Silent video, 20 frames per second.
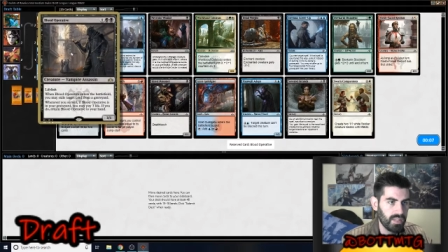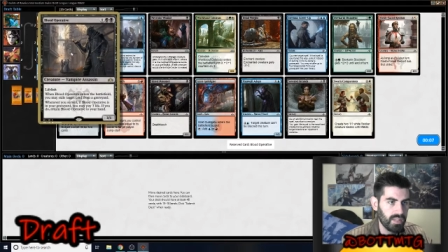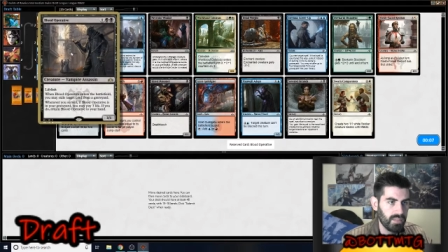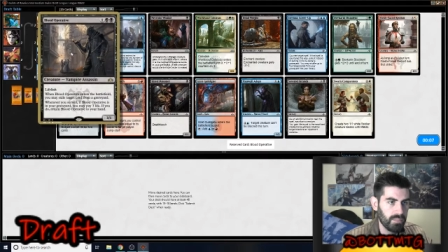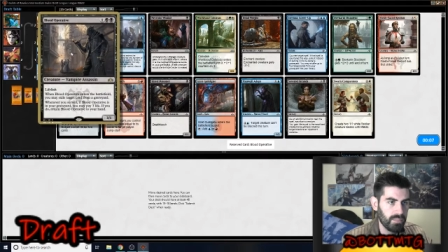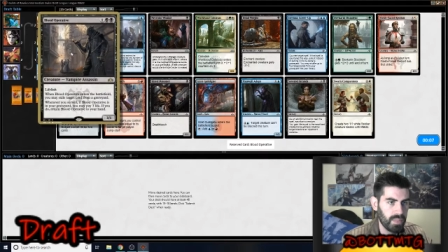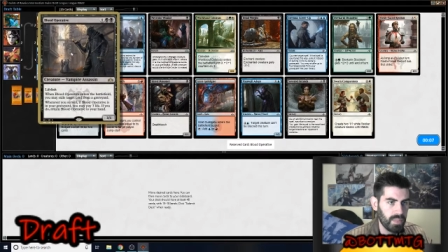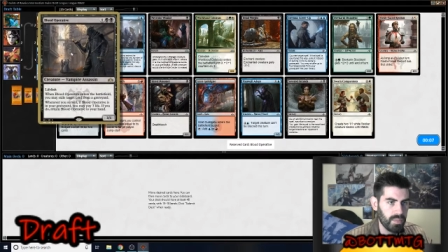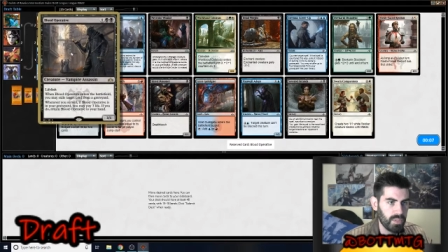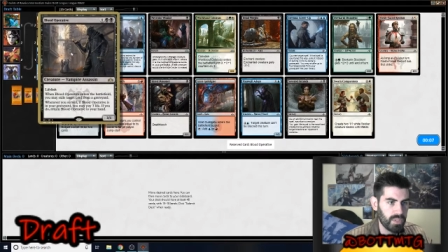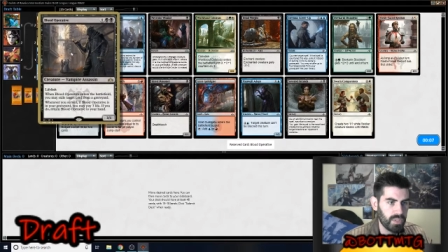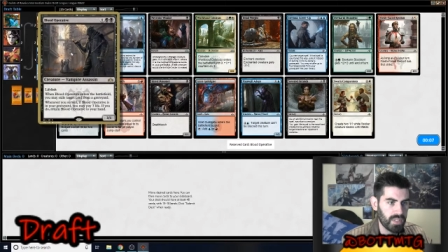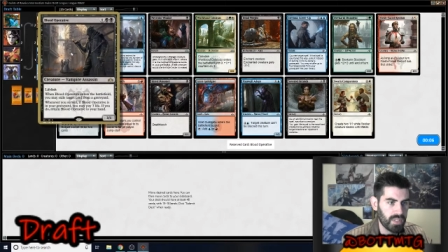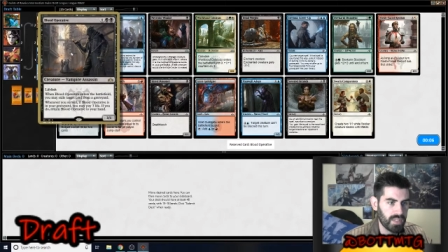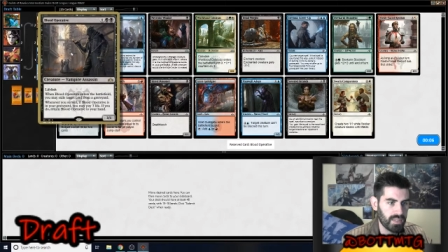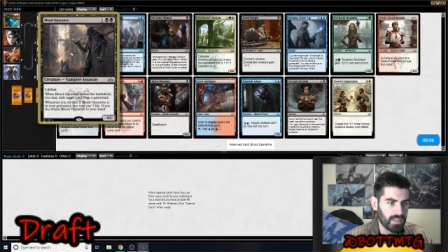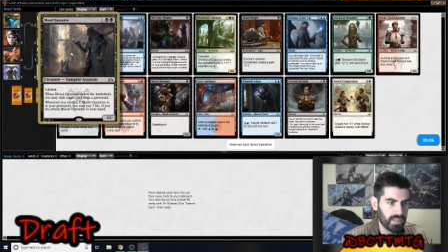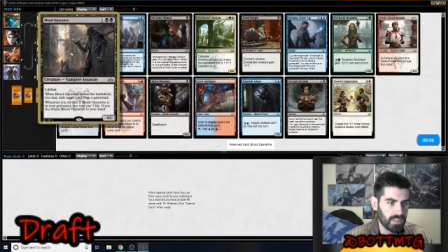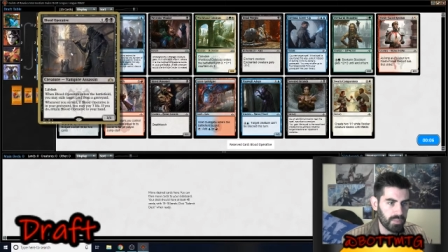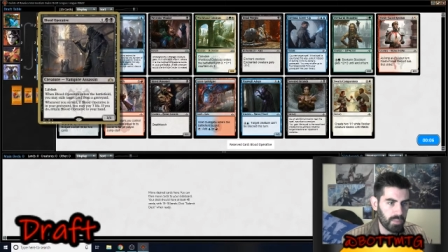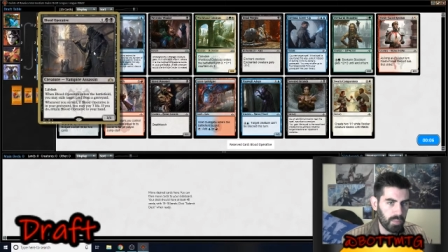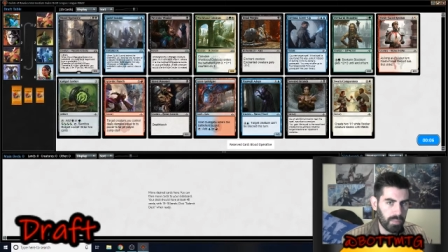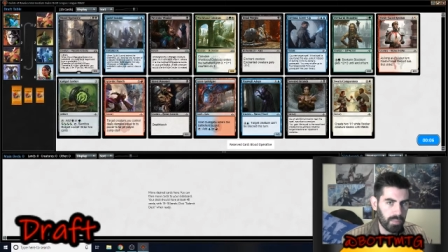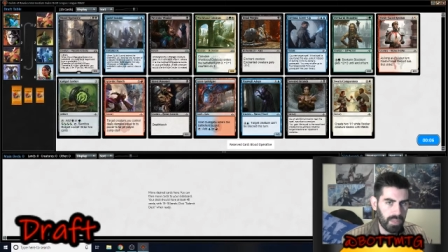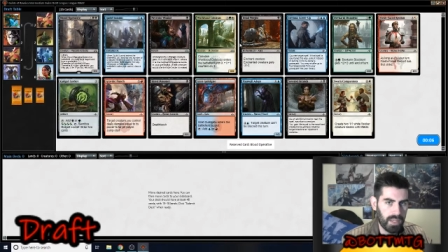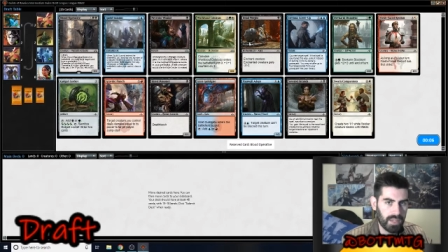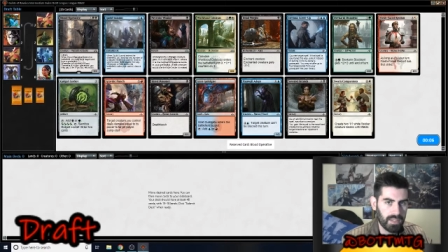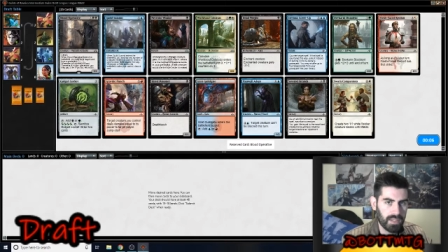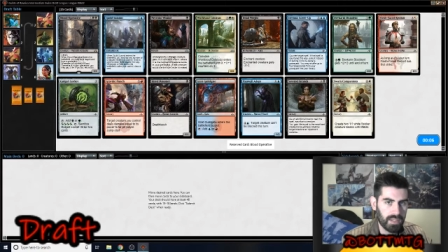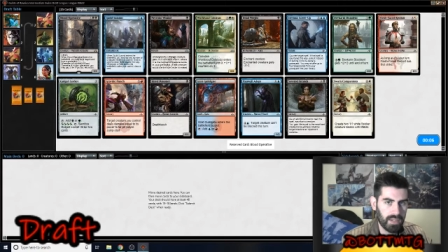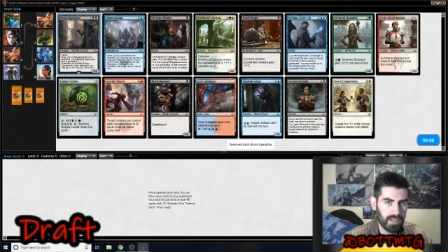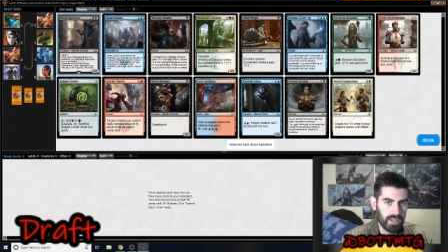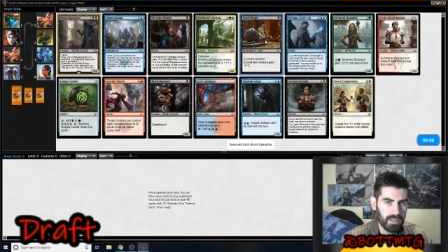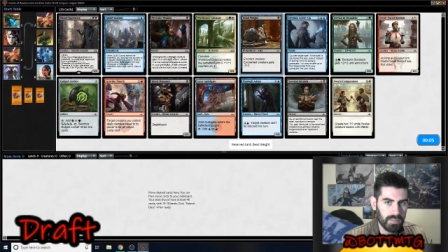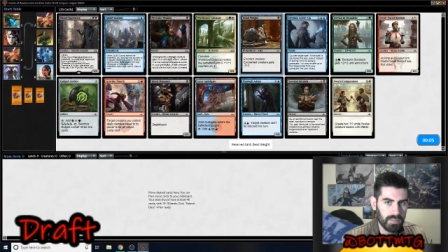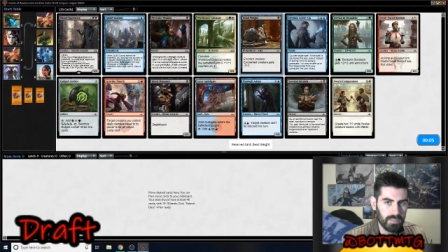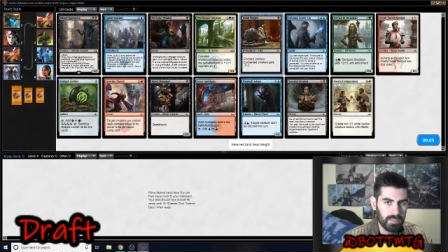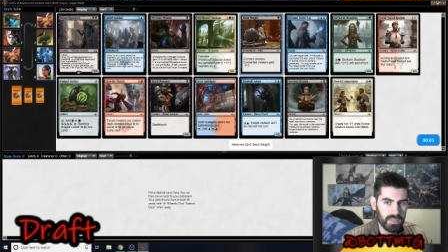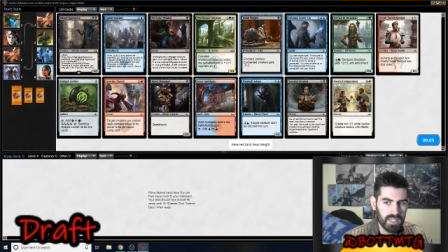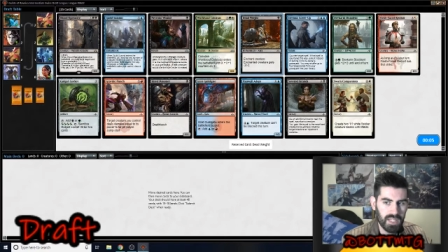Maybe just take the double black card.
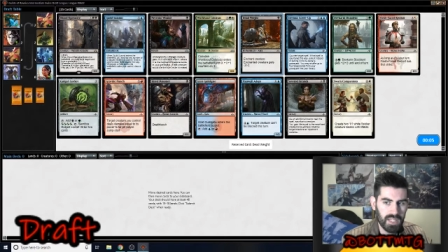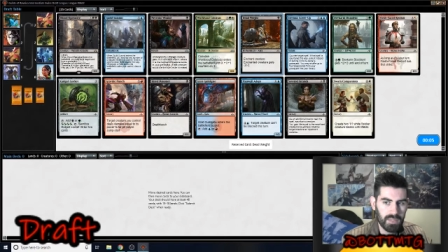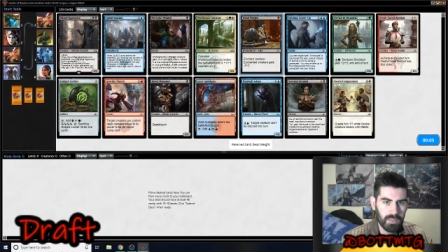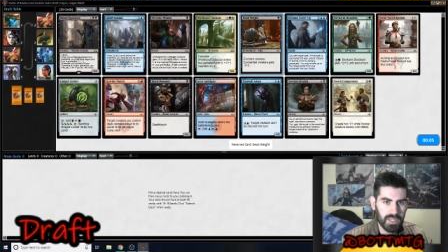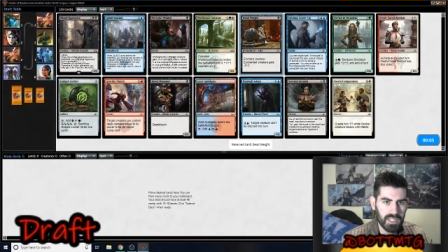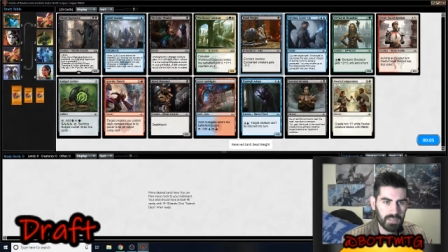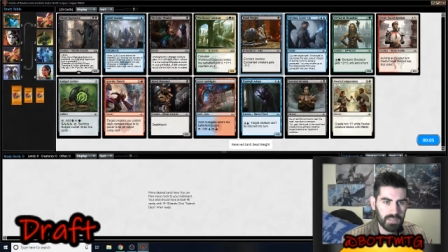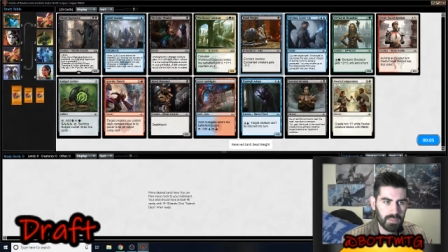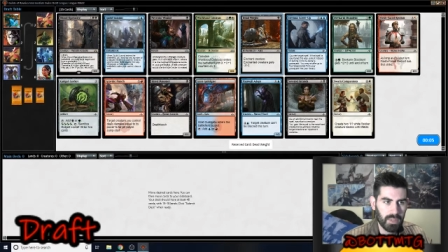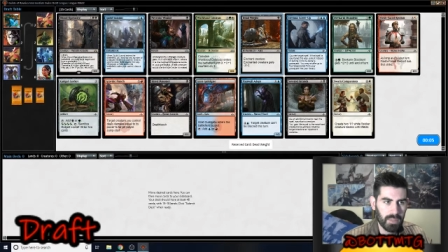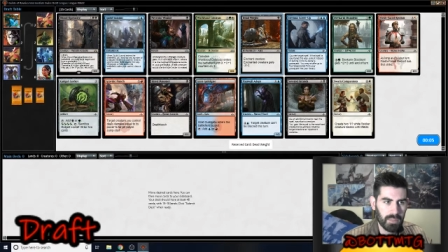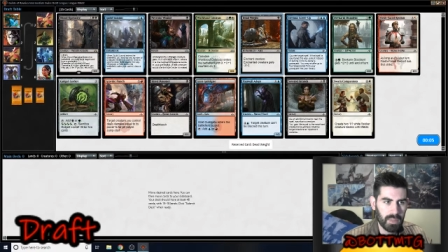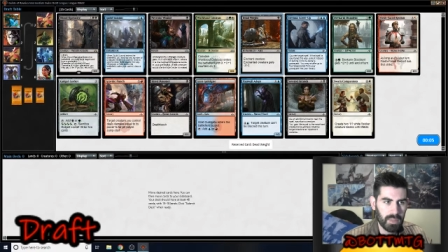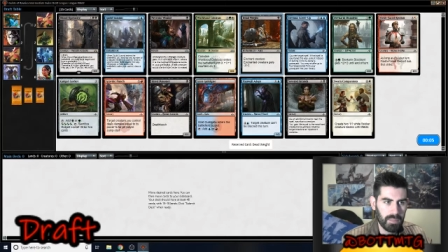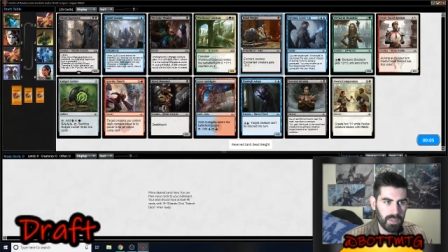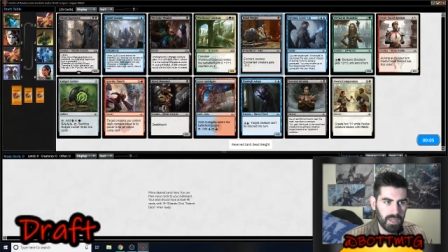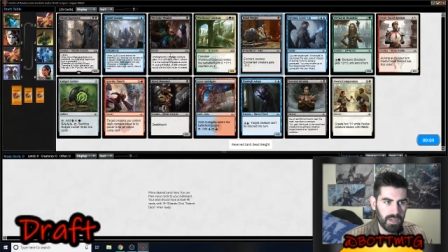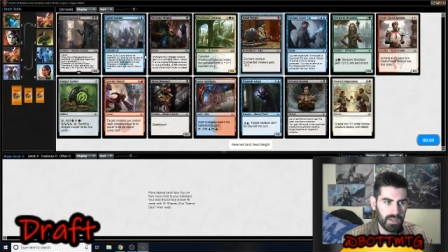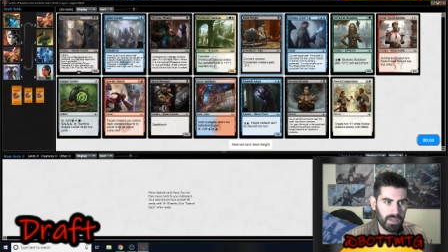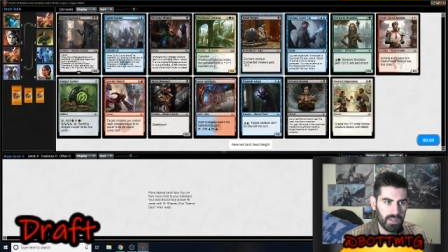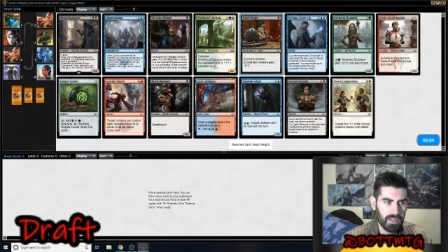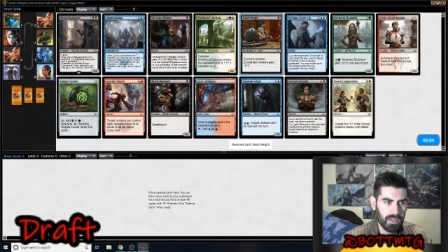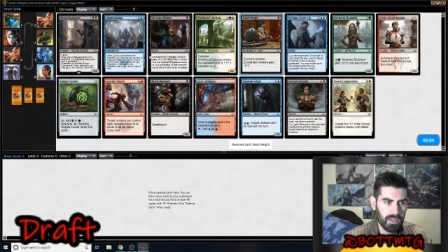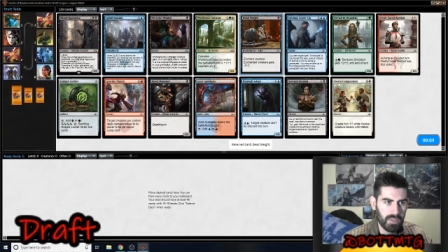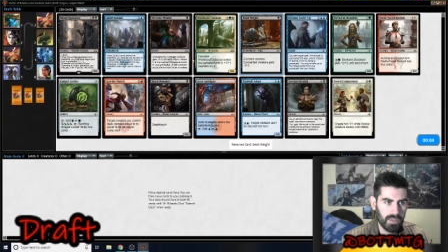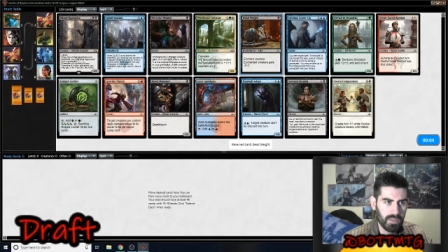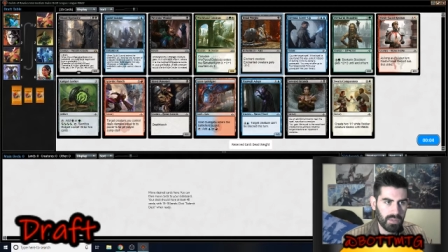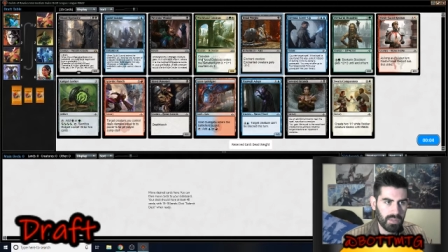Deadweight's probably better though.